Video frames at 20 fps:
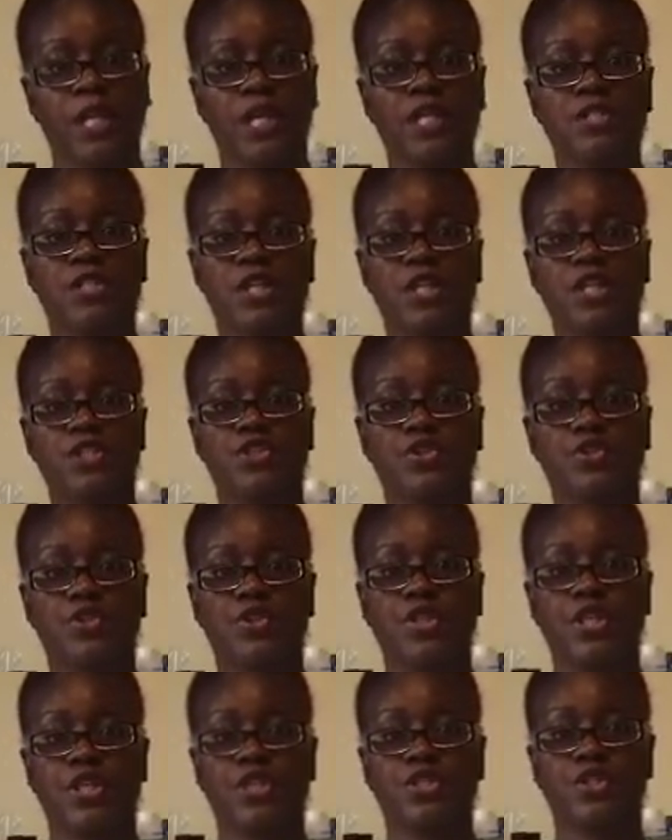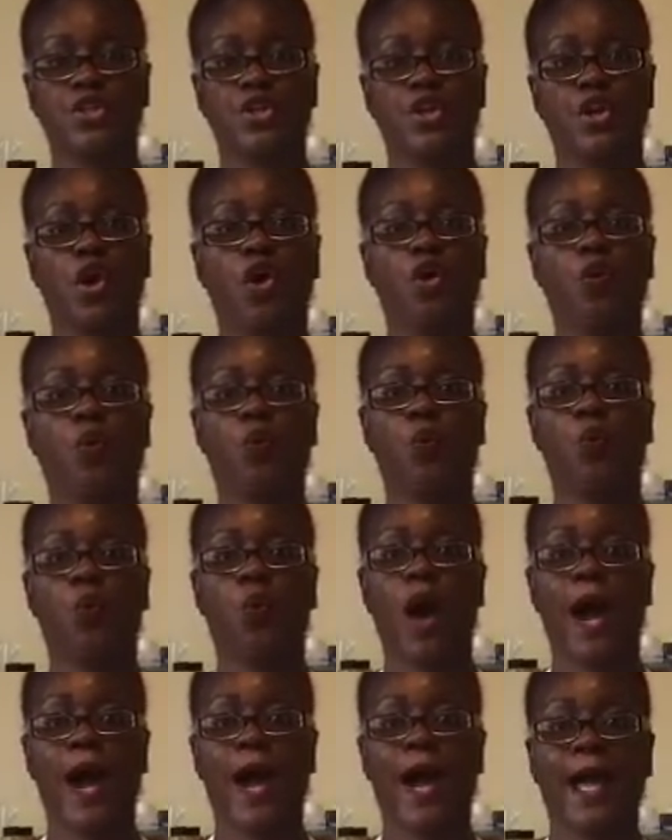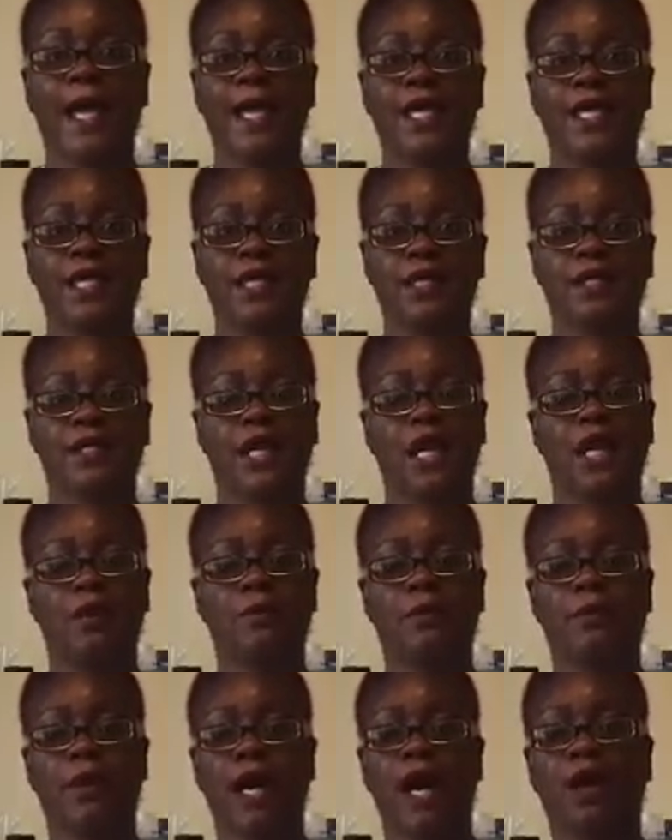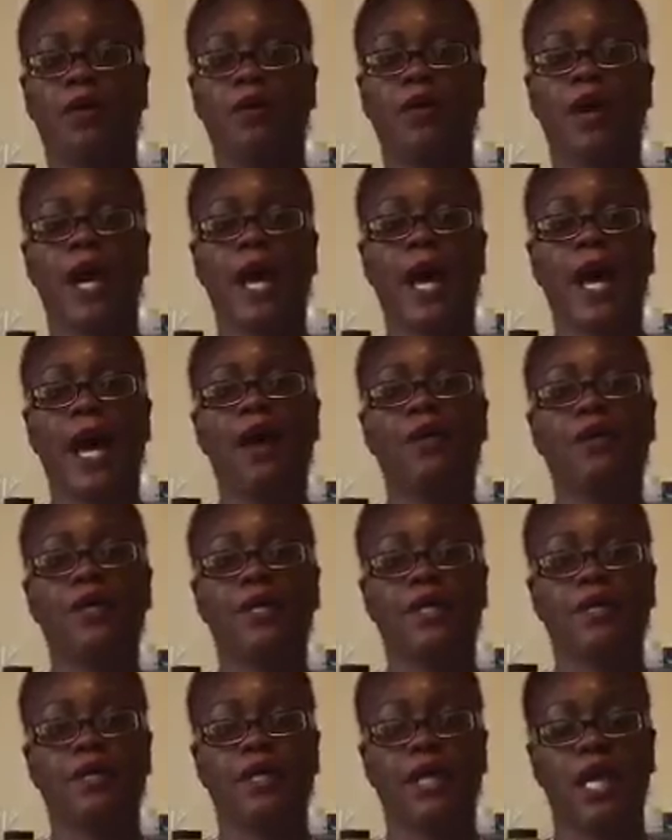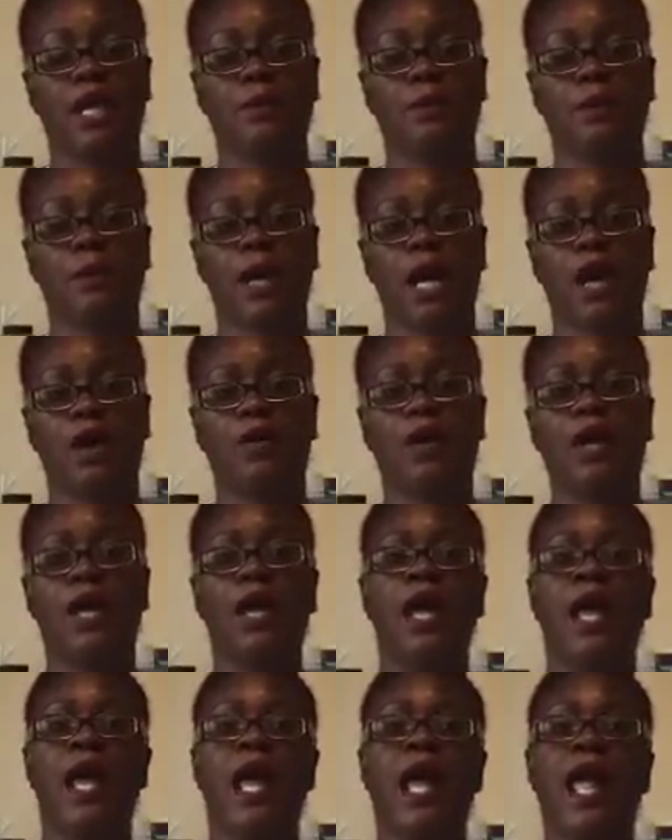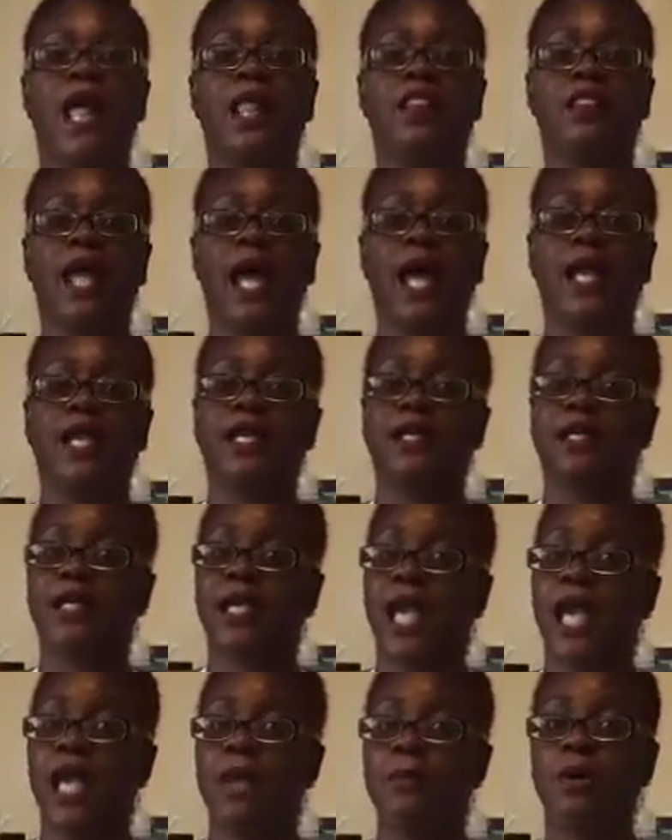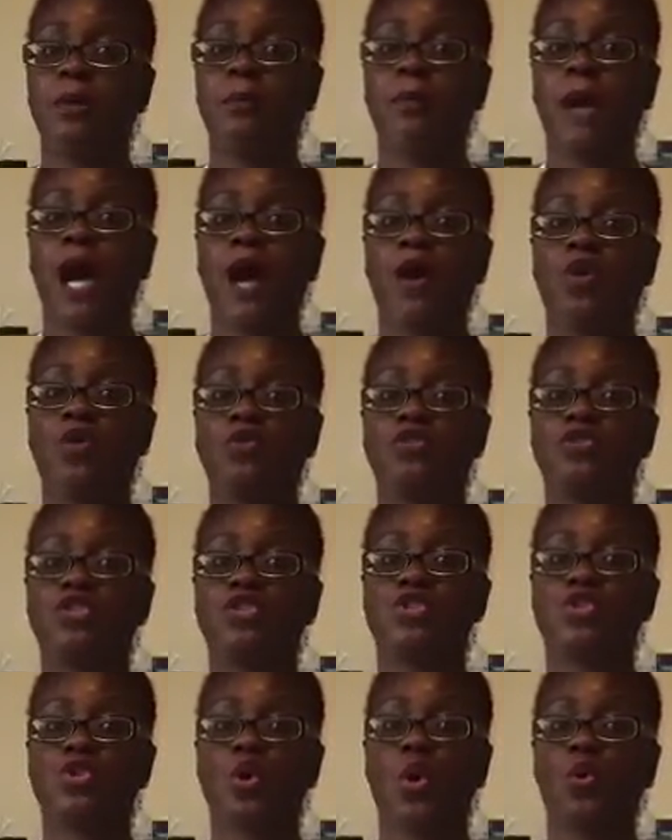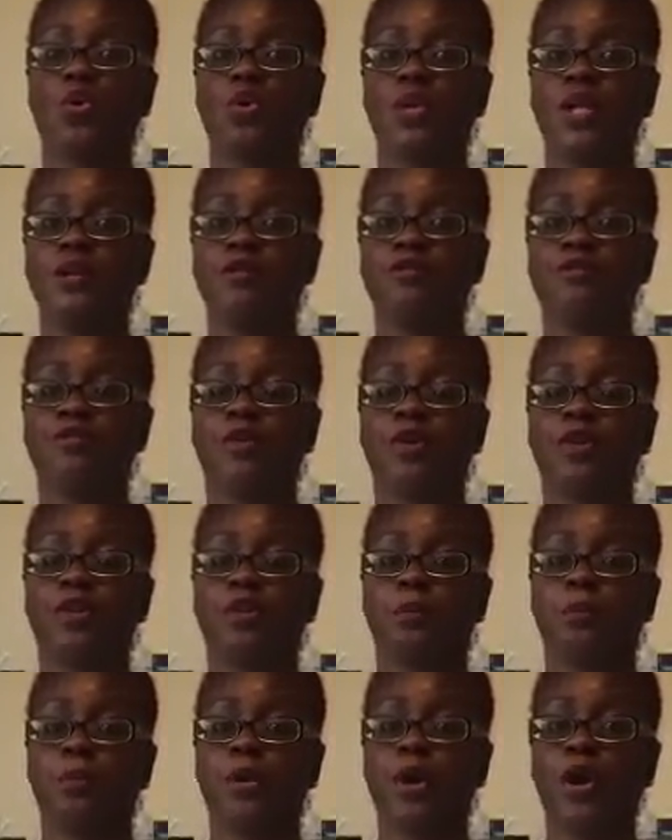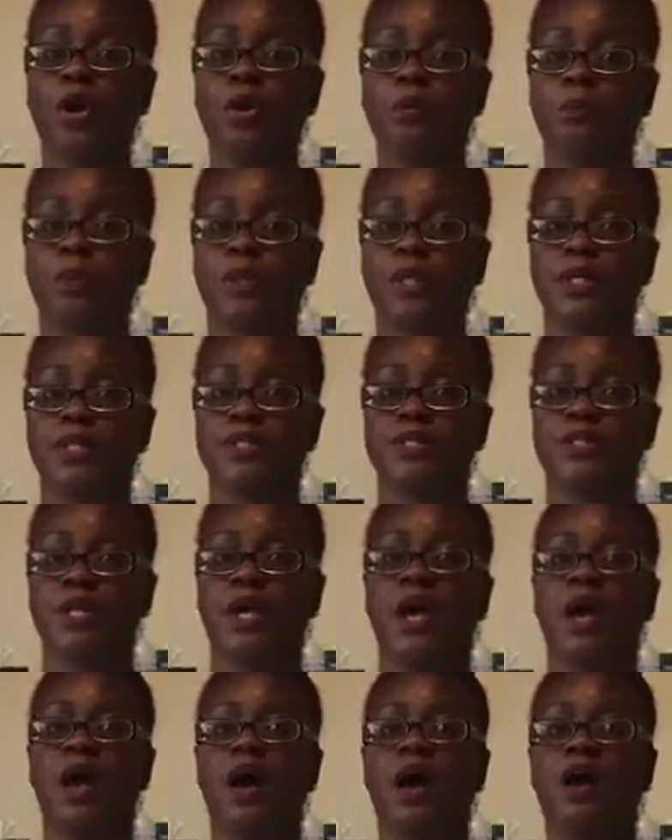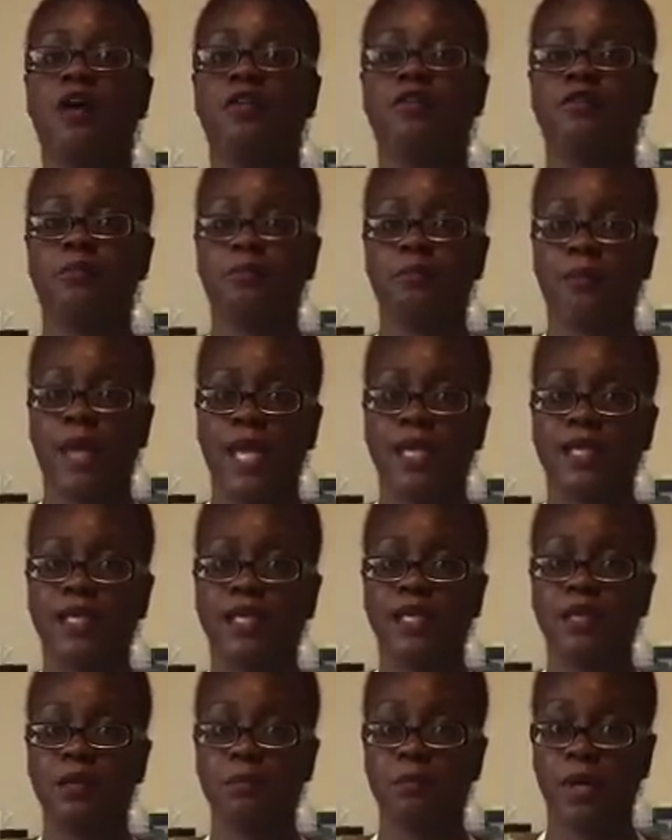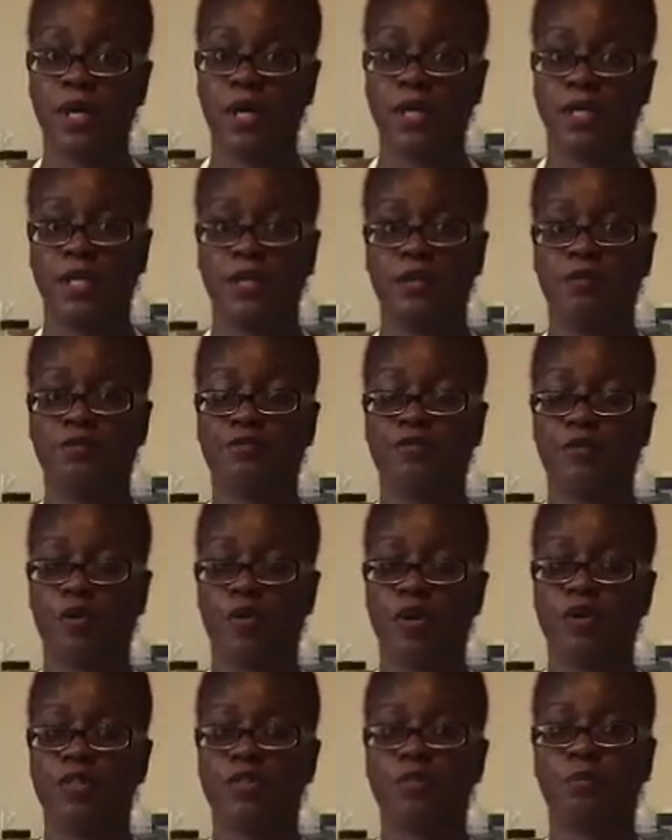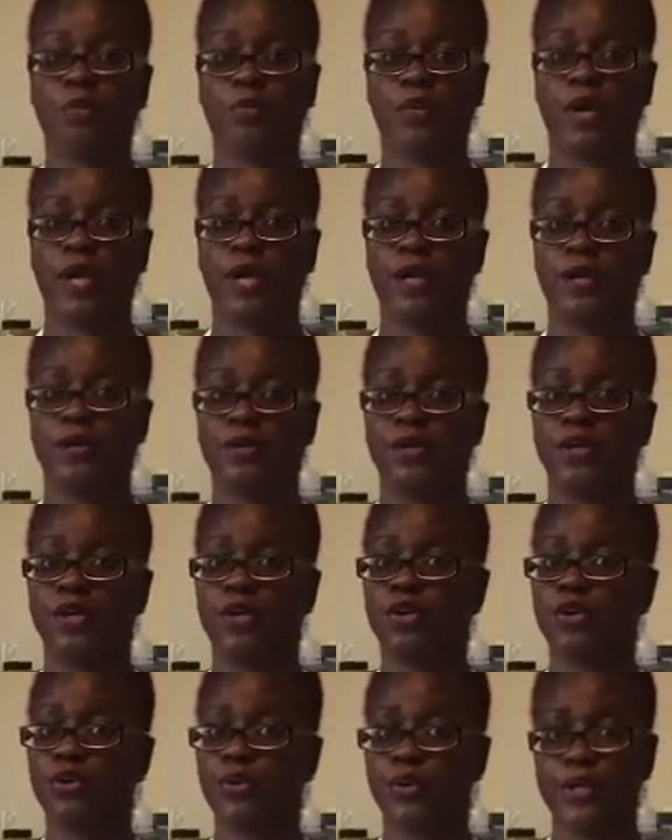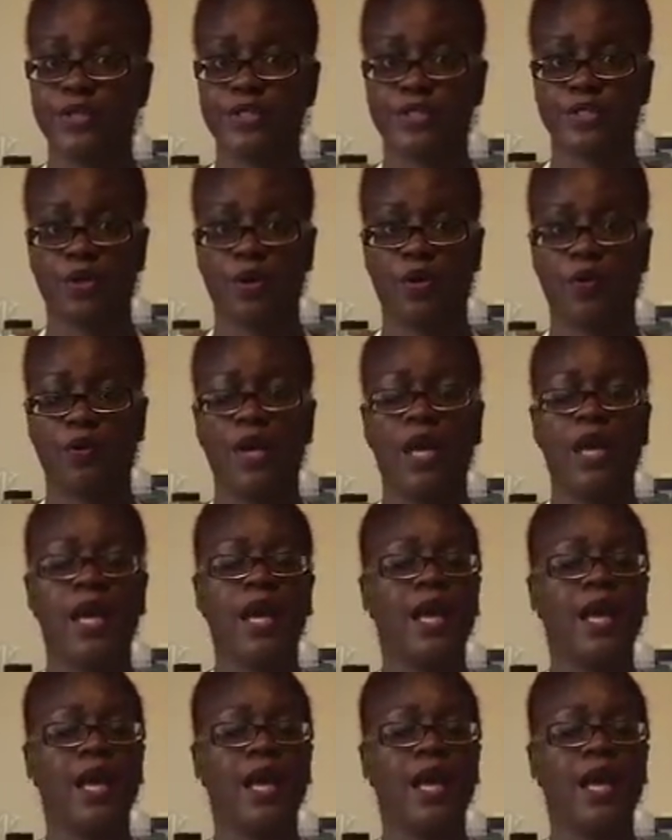It's interesting to know why it came about, how it came about, and that it came about solely for the purpose of making money for the brand Crisco.